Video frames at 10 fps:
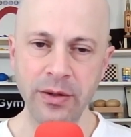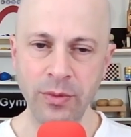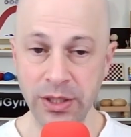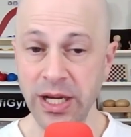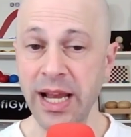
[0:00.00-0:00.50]

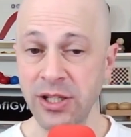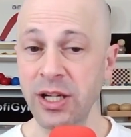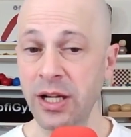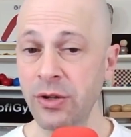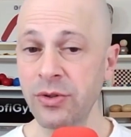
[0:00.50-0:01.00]
which
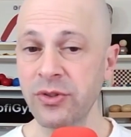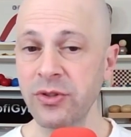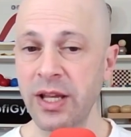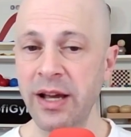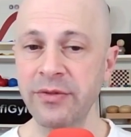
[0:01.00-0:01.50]
actually
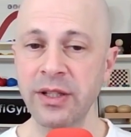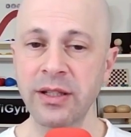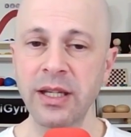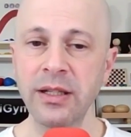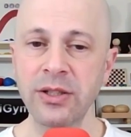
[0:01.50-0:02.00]
loses. After
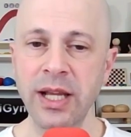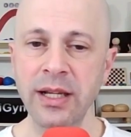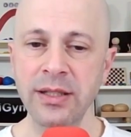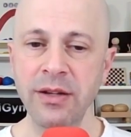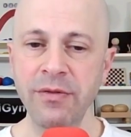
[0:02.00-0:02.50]
king
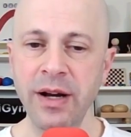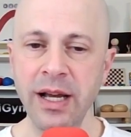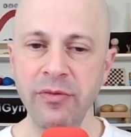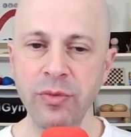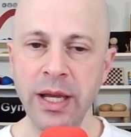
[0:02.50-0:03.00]
takes
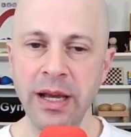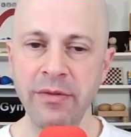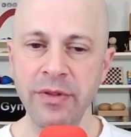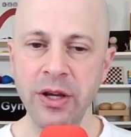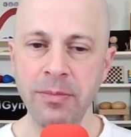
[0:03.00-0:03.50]
d5, we
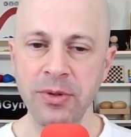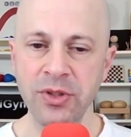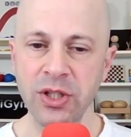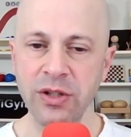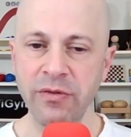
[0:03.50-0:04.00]
have the
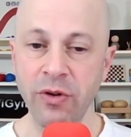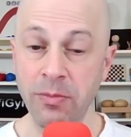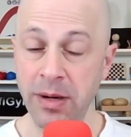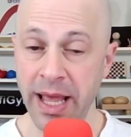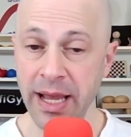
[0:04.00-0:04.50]
opposition for
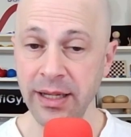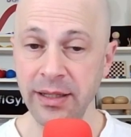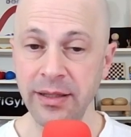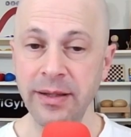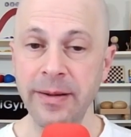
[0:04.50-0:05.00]
black.
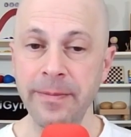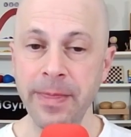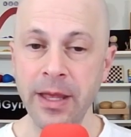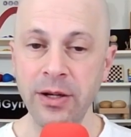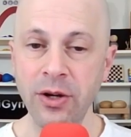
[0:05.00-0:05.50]

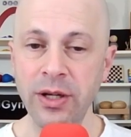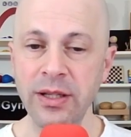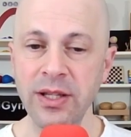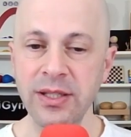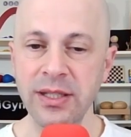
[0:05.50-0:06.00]
No,
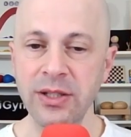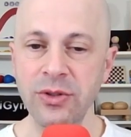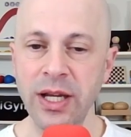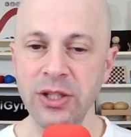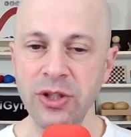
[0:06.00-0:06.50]
in this
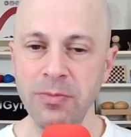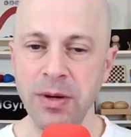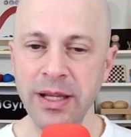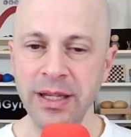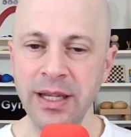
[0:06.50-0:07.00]
situation you
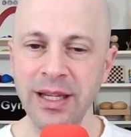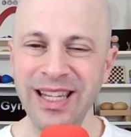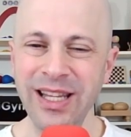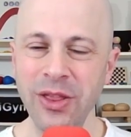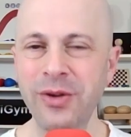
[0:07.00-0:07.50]
play king
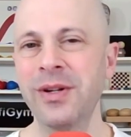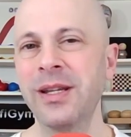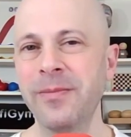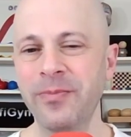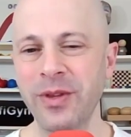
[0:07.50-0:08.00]

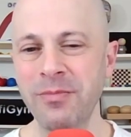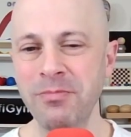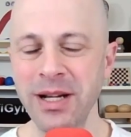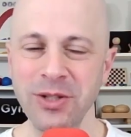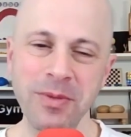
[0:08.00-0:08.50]
e3.
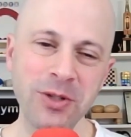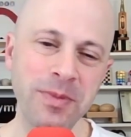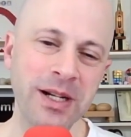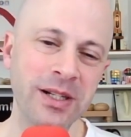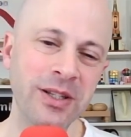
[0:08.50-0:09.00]
Much
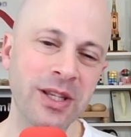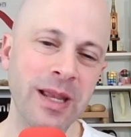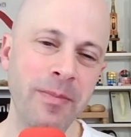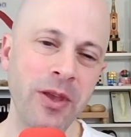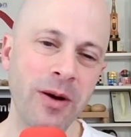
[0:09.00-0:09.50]
better. You
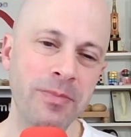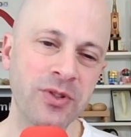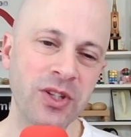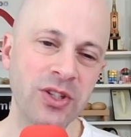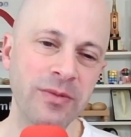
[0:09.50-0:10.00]
keep the
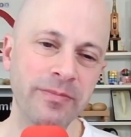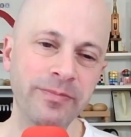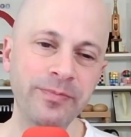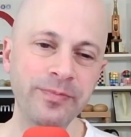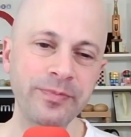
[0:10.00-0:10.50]
opposition,
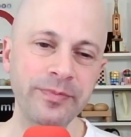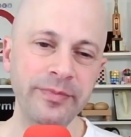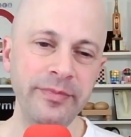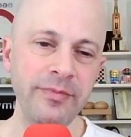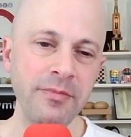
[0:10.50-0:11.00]

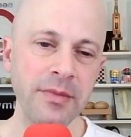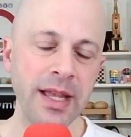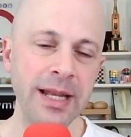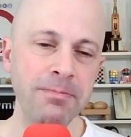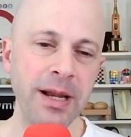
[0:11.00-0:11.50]

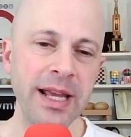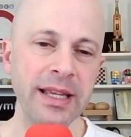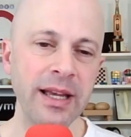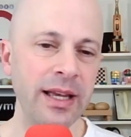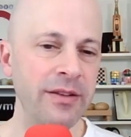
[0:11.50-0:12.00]
and
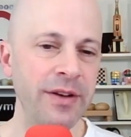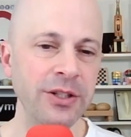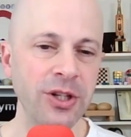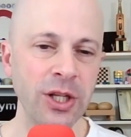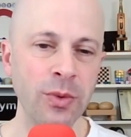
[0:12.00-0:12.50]
black
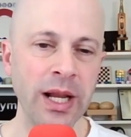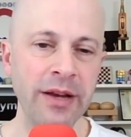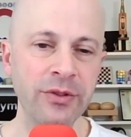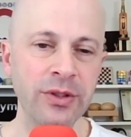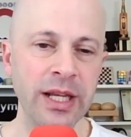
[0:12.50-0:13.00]
eventually will
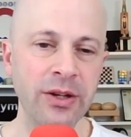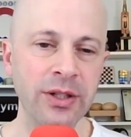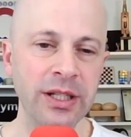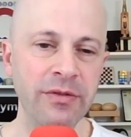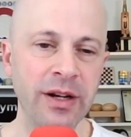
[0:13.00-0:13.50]
have to take
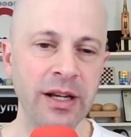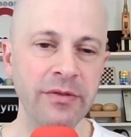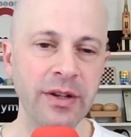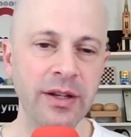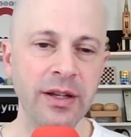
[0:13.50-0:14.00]
on
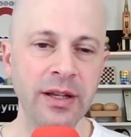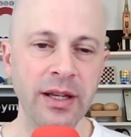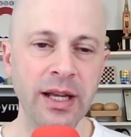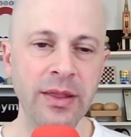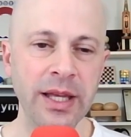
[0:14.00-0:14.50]
d5, and